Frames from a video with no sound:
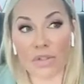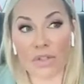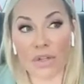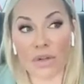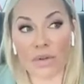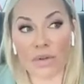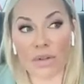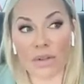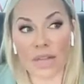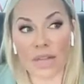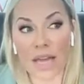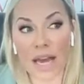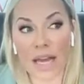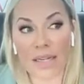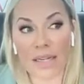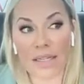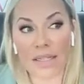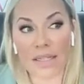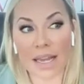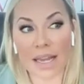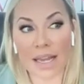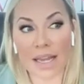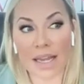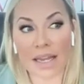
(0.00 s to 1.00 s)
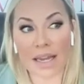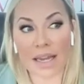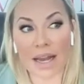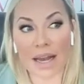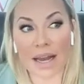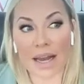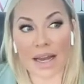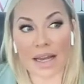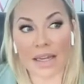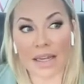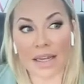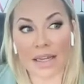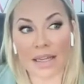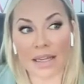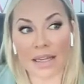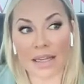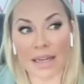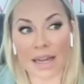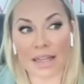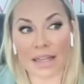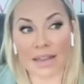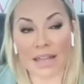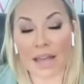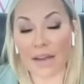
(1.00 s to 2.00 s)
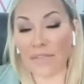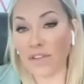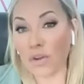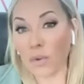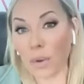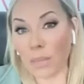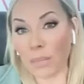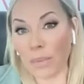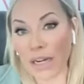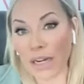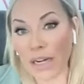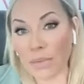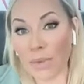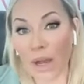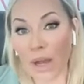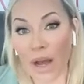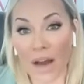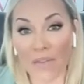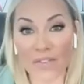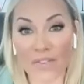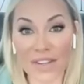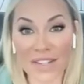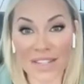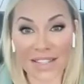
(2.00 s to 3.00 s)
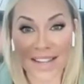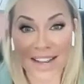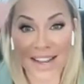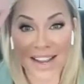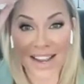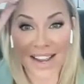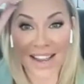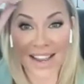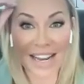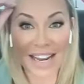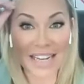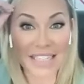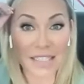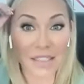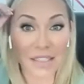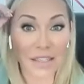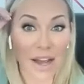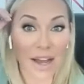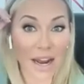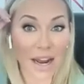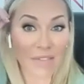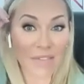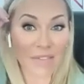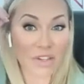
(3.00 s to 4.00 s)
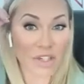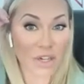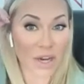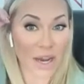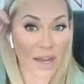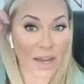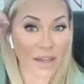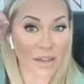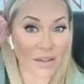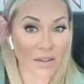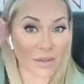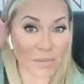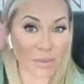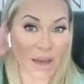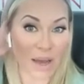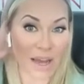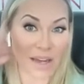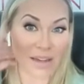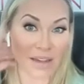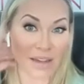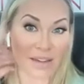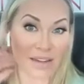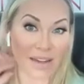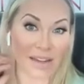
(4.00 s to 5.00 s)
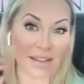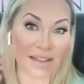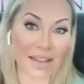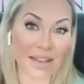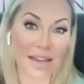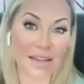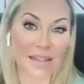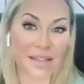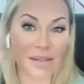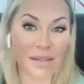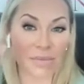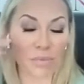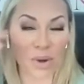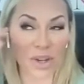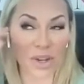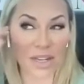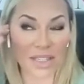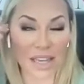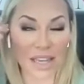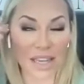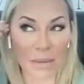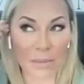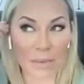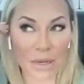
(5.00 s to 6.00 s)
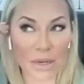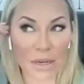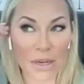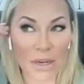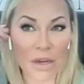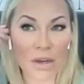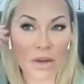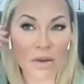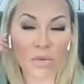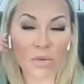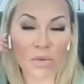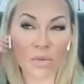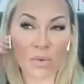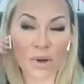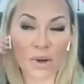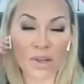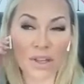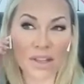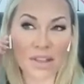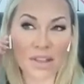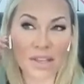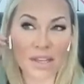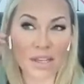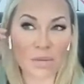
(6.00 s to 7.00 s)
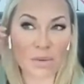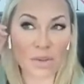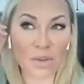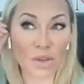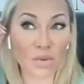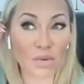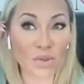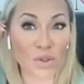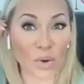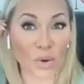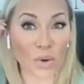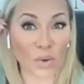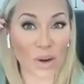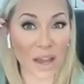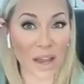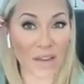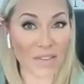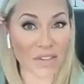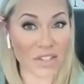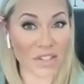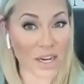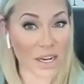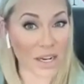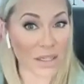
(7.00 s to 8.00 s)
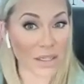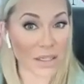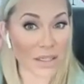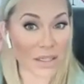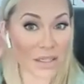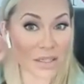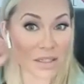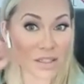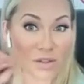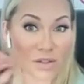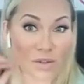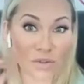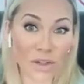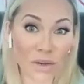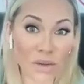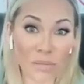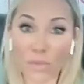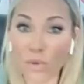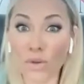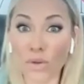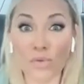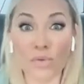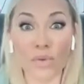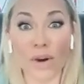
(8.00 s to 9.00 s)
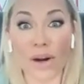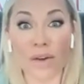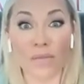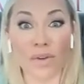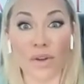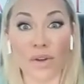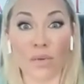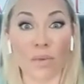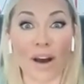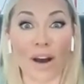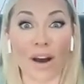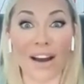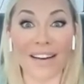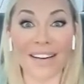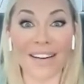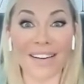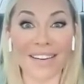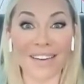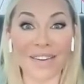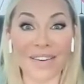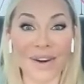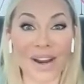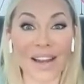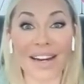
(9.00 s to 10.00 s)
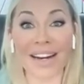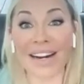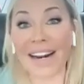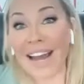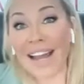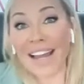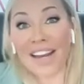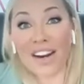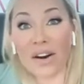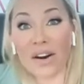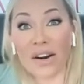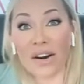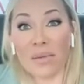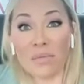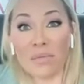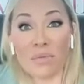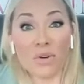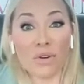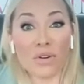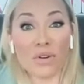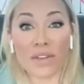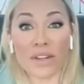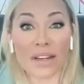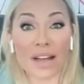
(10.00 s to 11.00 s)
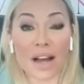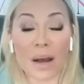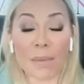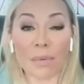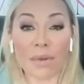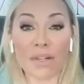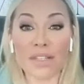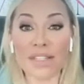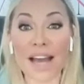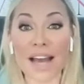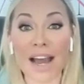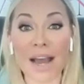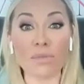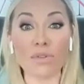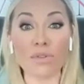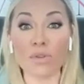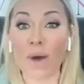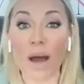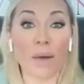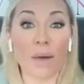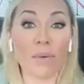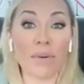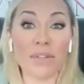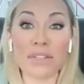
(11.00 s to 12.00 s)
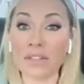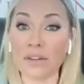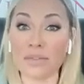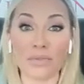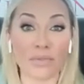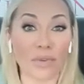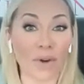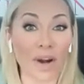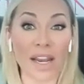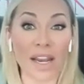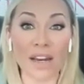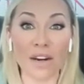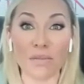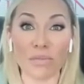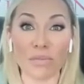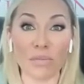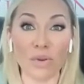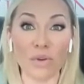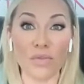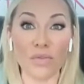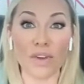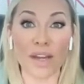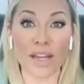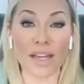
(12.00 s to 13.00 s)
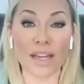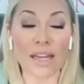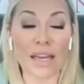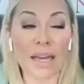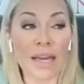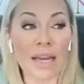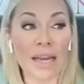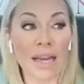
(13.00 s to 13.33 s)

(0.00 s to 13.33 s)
So that day I left, I went back to my office, and I did not have a child back at that point in time. And one of the things when you don't have a child is you can move wherever you want, right? And I had already moved a couple of times, so I wasn't afraid of moving.